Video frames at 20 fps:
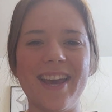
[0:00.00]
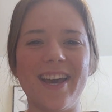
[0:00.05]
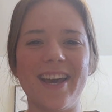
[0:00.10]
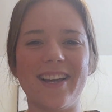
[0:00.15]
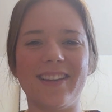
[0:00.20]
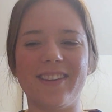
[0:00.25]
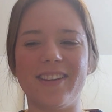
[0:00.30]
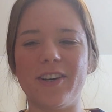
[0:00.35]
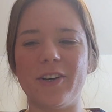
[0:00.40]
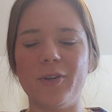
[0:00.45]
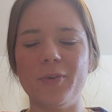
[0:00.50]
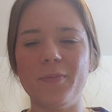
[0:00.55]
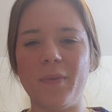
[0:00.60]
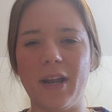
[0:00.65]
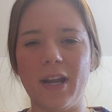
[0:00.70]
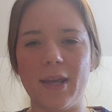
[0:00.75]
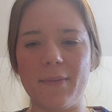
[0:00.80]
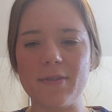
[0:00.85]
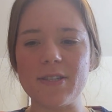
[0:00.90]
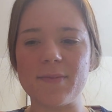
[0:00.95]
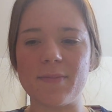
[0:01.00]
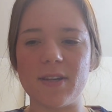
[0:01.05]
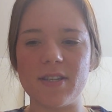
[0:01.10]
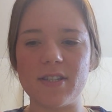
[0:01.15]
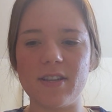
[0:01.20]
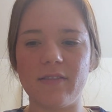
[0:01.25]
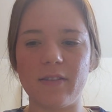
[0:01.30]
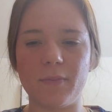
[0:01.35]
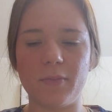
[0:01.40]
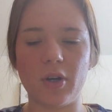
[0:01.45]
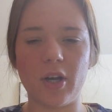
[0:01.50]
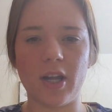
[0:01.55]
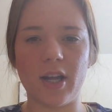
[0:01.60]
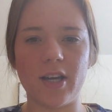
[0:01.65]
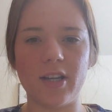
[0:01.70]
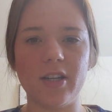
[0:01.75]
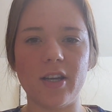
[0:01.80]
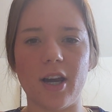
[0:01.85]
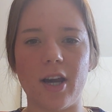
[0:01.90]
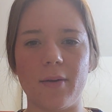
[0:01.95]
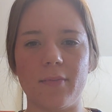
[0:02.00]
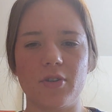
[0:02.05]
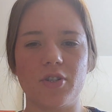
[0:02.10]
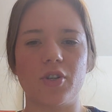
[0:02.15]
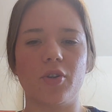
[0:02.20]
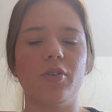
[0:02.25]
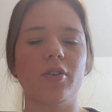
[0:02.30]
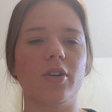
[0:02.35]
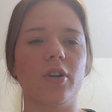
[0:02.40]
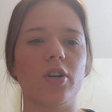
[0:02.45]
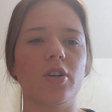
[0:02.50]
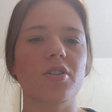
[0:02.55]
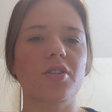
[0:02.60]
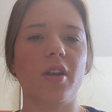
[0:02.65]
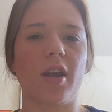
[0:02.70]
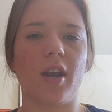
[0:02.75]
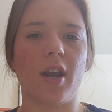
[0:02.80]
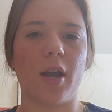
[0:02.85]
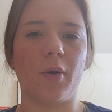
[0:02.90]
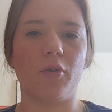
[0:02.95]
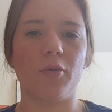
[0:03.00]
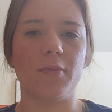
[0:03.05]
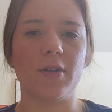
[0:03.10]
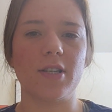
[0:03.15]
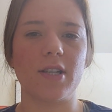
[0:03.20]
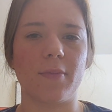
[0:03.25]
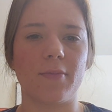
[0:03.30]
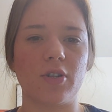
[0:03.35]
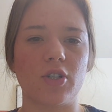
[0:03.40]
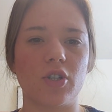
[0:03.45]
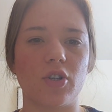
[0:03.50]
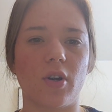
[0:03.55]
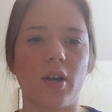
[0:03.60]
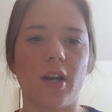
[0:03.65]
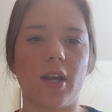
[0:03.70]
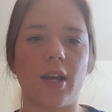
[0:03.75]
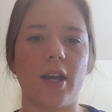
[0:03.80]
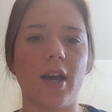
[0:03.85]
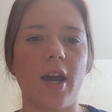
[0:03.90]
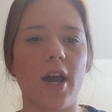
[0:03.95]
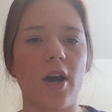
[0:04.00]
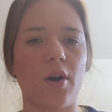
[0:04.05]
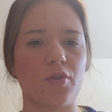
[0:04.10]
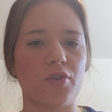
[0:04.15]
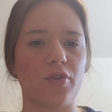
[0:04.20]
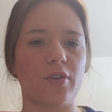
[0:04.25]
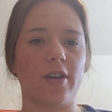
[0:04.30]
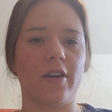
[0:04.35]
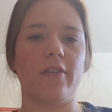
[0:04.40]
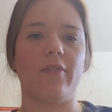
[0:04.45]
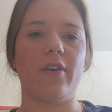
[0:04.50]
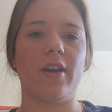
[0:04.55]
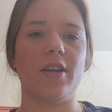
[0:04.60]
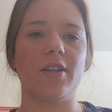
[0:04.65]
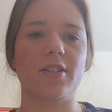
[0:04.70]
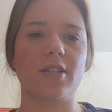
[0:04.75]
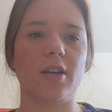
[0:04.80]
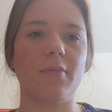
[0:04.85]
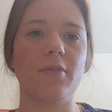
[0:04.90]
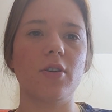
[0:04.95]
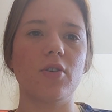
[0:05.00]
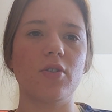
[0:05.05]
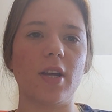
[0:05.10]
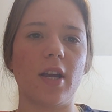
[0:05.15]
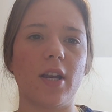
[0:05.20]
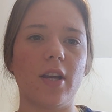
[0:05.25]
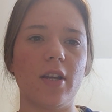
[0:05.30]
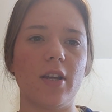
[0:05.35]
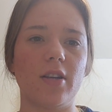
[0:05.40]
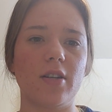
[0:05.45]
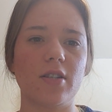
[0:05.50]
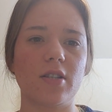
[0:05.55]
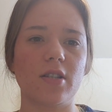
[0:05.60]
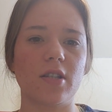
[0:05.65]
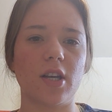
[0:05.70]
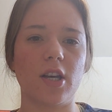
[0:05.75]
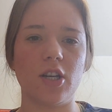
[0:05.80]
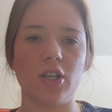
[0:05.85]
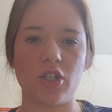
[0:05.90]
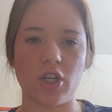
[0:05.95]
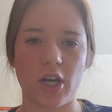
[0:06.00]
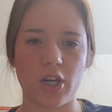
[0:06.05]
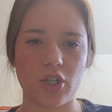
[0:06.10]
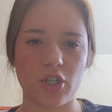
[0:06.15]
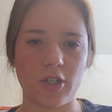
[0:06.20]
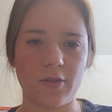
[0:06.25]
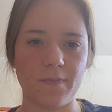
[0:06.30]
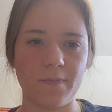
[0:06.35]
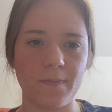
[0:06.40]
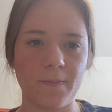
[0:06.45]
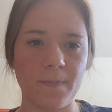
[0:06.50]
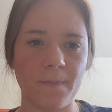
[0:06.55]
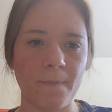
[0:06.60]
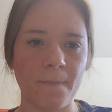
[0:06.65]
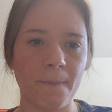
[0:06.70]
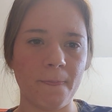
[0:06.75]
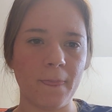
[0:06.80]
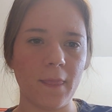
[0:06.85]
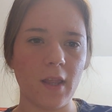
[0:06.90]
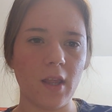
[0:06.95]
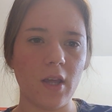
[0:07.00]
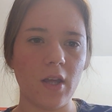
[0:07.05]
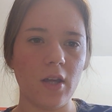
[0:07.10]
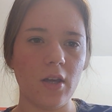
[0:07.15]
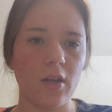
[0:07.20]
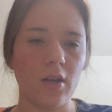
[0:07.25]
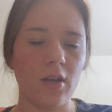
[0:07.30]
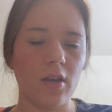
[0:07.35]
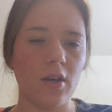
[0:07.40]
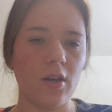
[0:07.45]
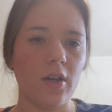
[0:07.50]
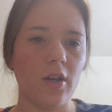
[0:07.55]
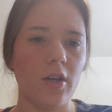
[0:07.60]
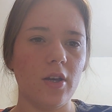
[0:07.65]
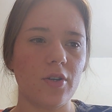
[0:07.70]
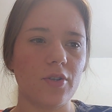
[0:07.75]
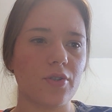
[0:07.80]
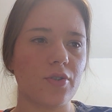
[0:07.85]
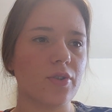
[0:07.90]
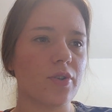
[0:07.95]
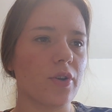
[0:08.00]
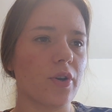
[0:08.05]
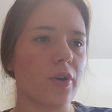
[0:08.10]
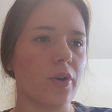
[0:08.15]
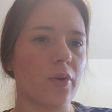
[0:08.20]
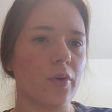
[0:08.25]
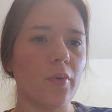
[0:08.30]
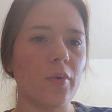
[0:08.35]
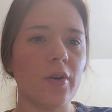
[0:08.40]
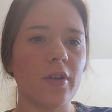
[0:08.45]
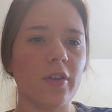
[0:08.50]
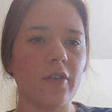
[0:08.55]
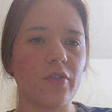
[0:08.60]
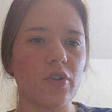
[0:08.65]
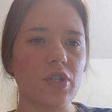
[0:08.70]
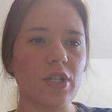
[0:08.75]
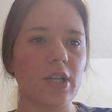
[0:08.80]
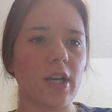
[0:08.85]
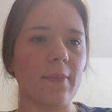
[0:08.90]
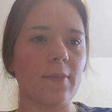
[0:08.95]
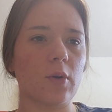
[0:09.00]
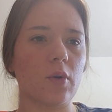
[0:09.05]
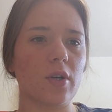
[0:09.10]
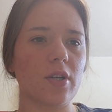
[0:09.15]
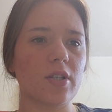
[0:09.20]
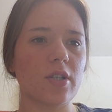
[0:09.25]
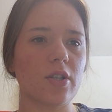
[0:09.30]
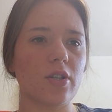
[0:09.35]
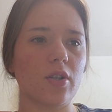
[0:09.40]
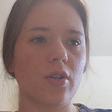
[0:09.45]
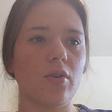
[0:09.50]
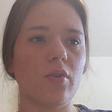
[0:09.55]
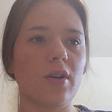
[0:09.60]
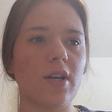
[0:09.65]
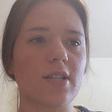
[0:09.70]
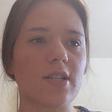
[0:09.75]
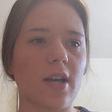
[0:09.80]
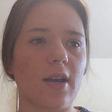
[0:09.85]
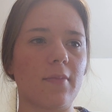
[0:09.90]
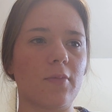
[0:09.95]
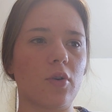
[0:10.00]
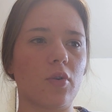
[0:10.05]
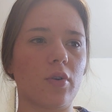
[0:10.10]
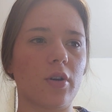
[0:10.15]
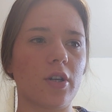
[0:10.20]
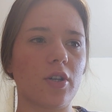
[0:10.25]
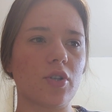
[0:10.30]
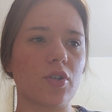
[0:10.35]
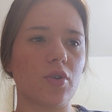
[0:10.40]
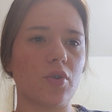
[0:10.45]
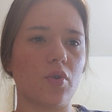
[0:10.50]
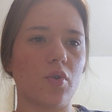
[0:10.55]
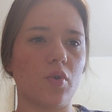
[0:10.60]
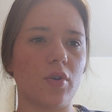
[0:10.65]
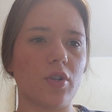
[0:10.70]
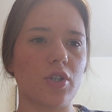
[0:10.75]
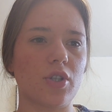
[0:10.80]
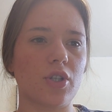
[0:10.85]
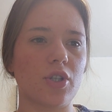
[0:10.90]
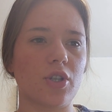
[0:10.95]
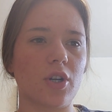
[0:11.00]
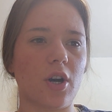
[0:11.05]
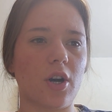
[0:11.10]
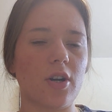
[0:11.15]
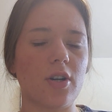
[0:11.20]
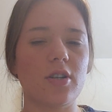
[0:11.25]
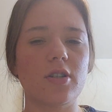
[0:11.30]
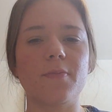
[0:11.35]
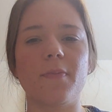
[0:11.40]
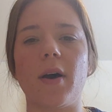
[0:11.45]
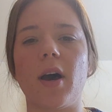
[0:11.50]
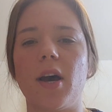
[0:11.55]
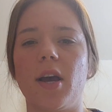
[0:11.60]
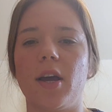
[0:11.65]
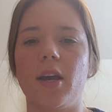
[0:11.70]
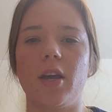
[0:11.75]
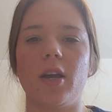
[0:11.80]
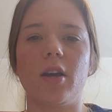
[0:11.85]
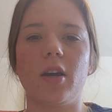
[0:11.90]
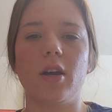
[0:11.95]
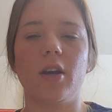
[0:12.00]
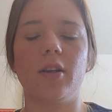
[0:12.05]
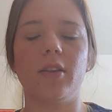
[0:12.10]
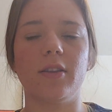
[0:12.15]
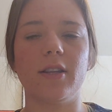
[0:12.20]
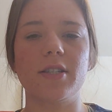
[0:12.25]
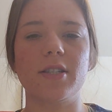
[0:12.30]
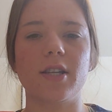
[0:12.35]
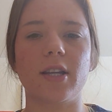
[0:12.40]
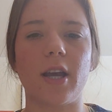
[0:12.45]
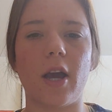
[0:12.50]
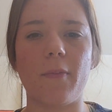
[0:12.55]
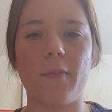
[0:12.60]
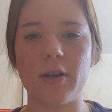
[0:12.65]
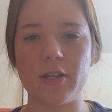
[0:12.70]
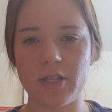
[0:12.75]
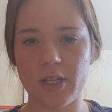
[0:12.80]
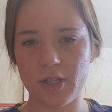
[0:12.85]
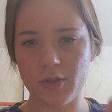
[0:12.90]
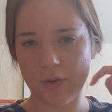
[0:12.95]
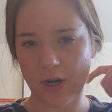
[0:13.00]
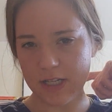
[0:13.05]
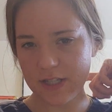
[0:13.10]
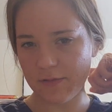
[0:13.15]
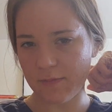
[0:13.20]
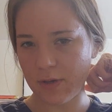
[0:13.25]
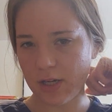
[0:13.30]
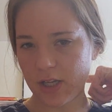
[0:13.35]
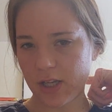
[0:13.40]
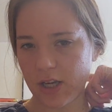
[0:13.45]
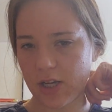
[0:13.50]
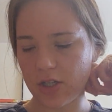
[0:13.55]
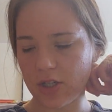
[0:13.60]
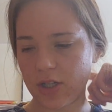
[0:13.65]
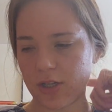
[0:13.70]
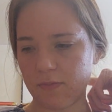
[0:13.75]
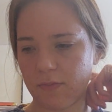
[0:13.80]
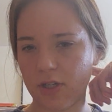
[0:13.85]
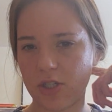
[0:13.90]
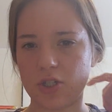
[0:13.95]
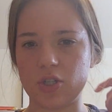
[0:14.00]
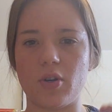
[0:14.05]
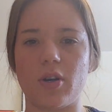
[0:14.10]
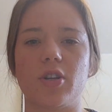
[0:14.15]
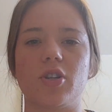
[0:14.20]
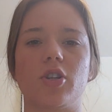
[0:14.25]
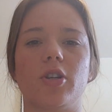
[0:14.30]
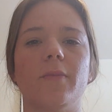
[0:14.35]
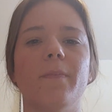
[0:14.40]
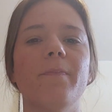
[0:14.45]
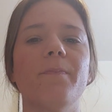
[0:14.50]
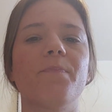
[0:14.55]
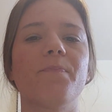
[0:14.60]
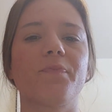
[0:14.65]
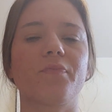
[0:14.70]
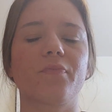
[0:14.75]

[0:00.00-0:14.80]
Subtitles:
Hello, my name is Macy Limberhand. I'm a student nurse and I will be demonstrating how to give a subcutaneous injection. So the first thing I'm going to do is I'm going to start by listing out my 6 rights of medication administration.